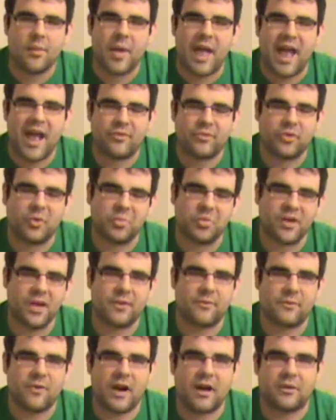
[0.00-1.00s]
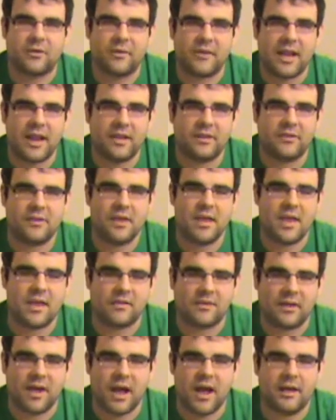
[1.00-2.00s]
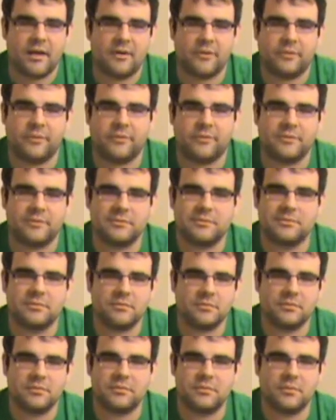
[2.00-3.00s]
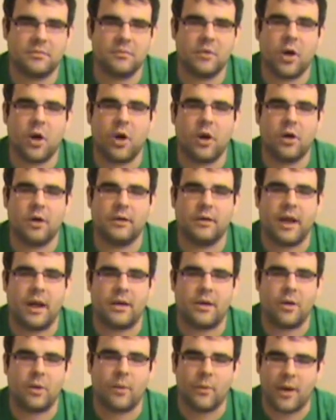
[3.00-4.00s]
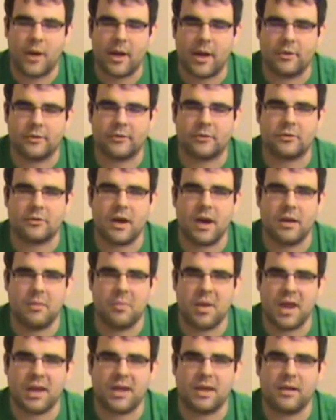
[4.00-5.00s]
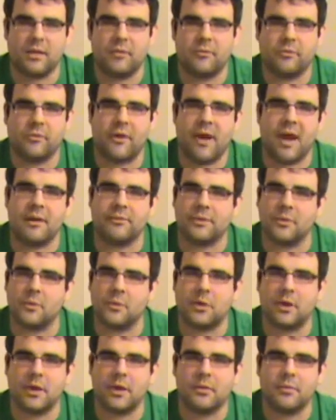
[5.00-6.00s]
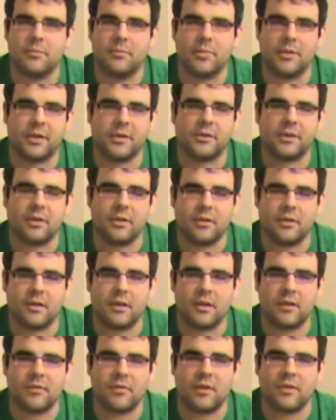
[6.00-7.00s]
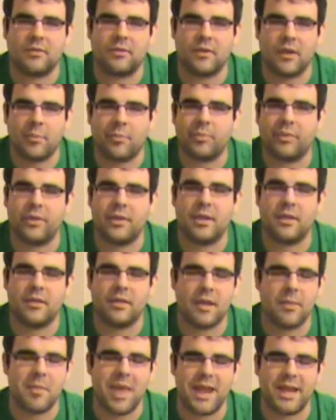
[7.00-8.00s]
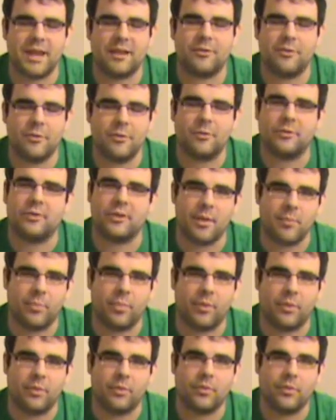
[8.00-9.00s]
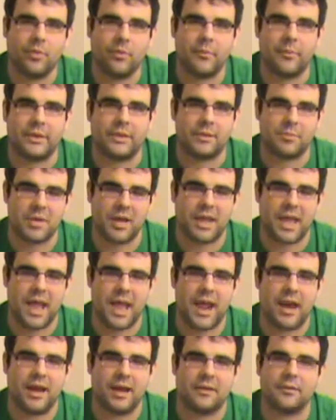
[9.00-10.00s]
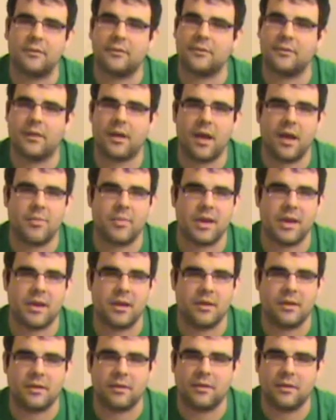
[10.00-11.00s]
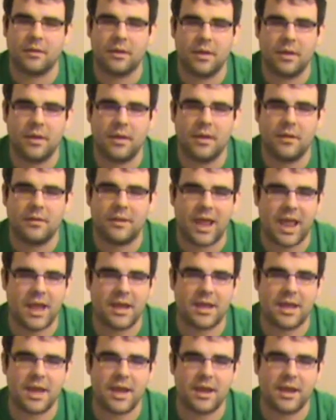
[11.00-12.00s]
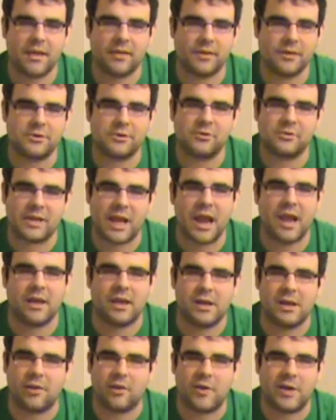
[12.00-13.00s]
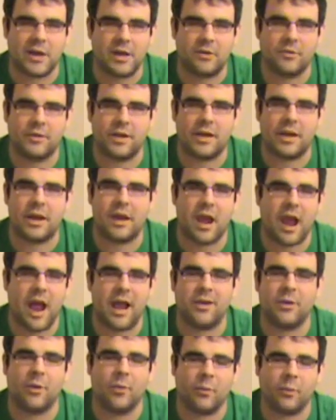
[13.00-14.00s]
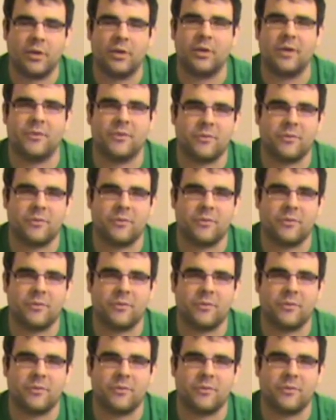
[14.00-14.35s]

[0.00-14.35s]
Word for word: after playing Final Fantasy, it's kind of hard. I know why I was trying to make it for everyone, but they're they, the simple. they make it too simple with the mechanics. I mean, tanking unless you're tanking or healing, I don't really